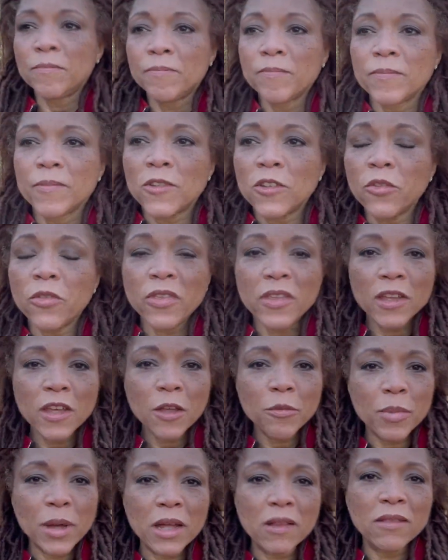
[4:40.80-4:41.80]
So think
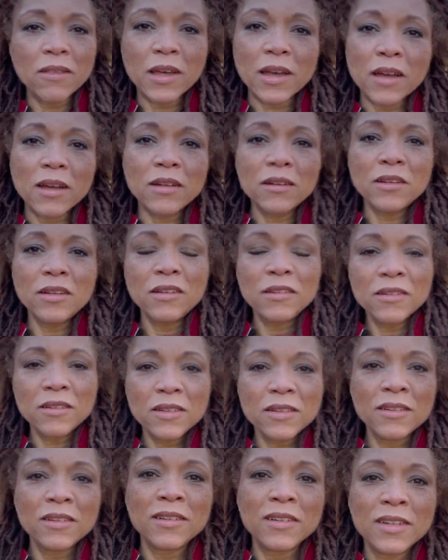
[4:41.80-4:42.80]
about that.
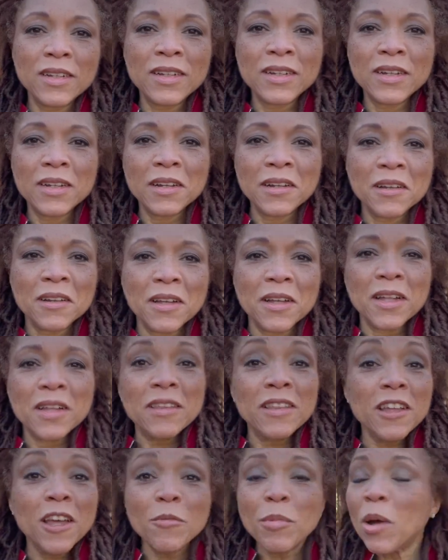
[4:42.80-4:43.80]

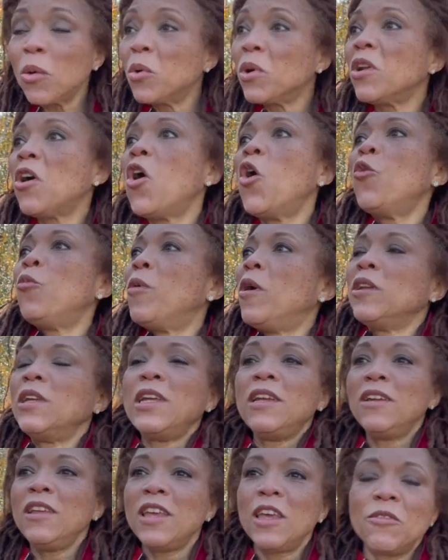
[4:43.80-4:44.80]
Think about what hope on
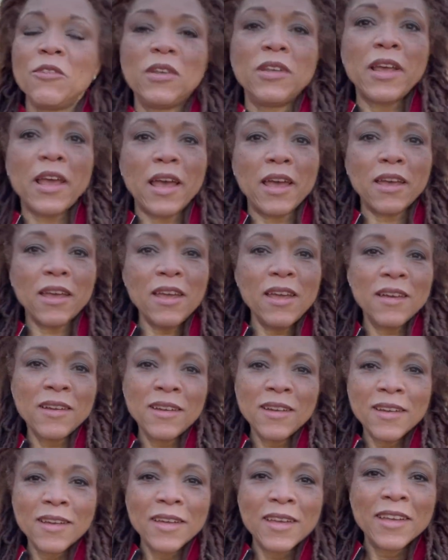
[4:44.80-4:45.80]
any given day
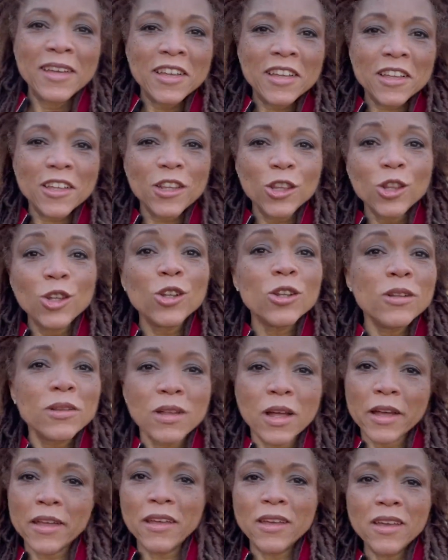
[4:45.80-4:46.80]
can look
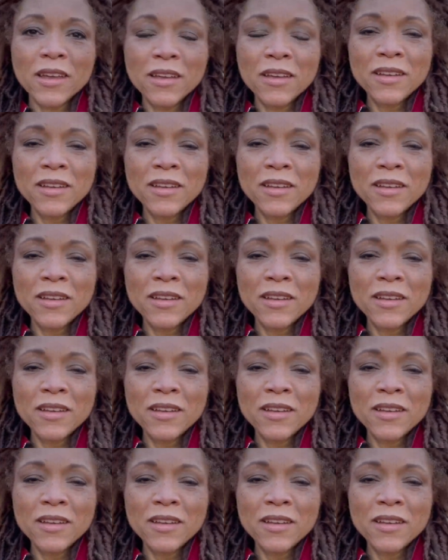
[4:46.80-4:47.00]
like.